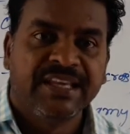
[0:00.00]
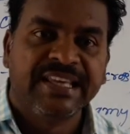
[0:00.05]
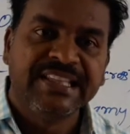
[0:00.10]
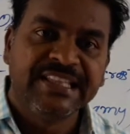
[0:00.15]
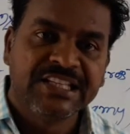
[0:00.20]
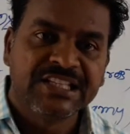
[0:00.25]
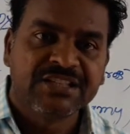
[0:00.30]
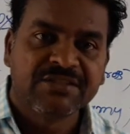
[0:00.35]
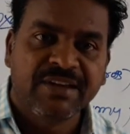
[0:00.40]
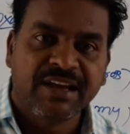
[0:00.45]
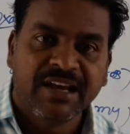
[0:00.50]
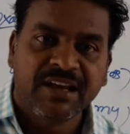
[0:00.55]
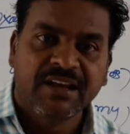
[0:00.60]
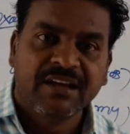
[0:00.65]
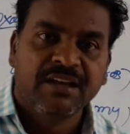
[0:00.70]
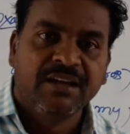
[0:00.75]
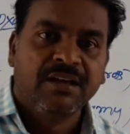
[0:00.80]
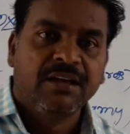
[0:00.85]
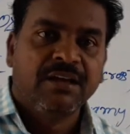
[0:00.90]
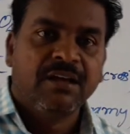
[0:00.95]
In this
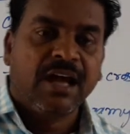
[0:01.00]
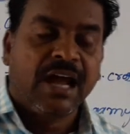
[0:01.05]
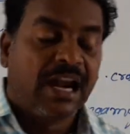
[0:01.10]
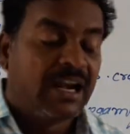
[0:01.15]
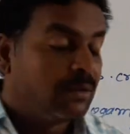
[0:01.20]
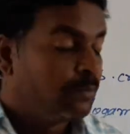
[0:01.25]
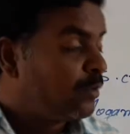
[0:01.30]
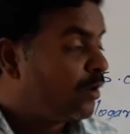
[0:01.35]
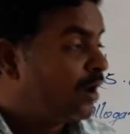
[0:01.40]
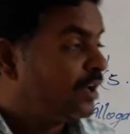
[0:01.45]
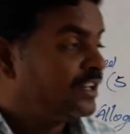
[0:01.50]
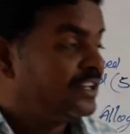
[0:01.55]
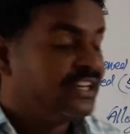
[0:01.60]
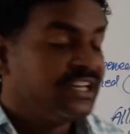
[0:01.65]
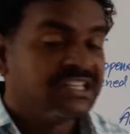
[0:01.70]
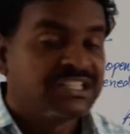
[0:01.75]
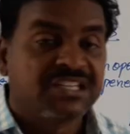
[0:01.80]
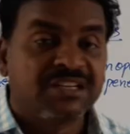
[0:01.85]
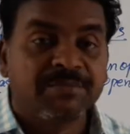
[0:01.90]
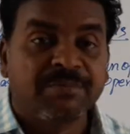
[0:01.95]
way, and
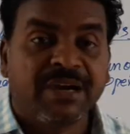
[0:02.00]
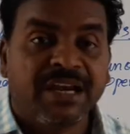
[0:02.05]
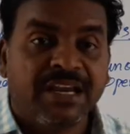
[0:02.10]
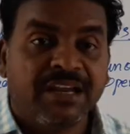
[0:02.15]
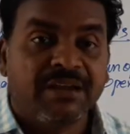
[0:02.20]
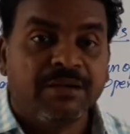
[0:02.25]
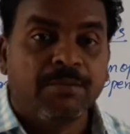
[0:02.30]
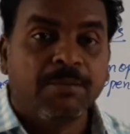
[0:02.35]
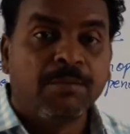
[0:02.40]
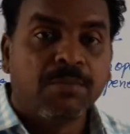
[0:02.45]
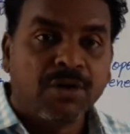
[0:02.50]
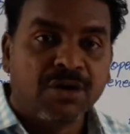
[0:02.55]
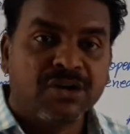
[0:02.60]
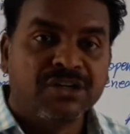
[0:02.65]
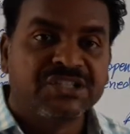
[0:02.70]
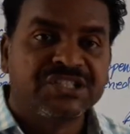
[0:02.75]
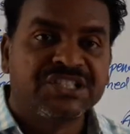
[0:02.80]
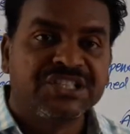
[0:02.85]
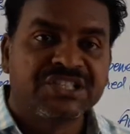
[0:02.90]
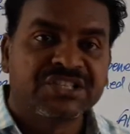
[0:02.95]
pollination by
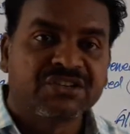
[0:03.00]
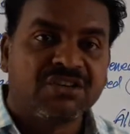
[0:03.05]
birds is